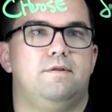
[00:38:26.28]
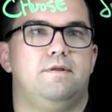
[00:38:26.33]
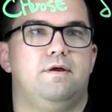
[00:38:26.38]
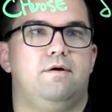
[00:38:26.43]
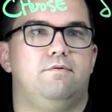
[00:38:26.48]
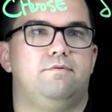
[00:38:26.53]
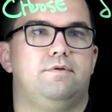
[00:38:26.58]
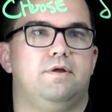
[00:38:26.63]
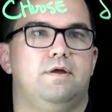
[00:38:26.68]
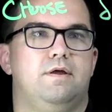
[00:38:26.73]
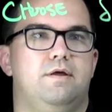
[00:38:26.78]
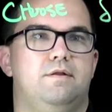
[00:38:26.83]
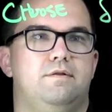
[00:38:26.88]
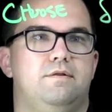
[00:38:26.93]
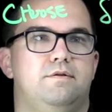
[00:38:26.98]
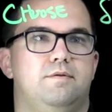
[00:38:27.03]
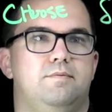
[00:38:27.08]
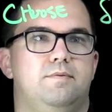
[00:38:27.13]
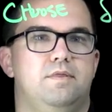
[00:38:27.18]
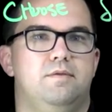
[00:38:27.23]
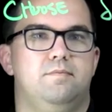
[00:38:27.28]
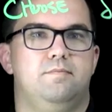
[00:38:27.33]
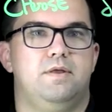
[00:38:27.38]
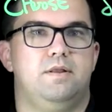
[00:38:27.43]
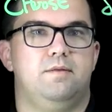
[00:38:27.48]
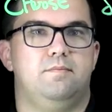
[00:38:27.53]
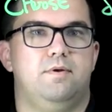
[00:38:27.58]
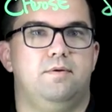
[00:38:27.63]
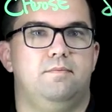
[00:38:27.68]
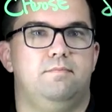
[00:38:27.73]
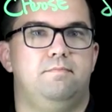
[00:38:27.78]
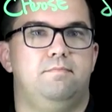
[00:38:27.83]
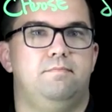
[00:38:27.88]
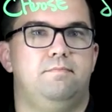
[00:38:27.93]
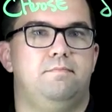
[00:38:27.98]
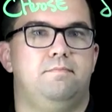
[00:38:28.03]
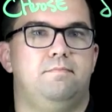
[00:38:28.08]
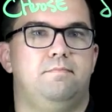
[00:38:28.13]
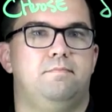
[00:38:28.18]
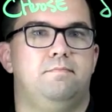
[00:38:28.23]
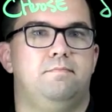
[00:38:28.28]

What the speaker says: delta to be the minimum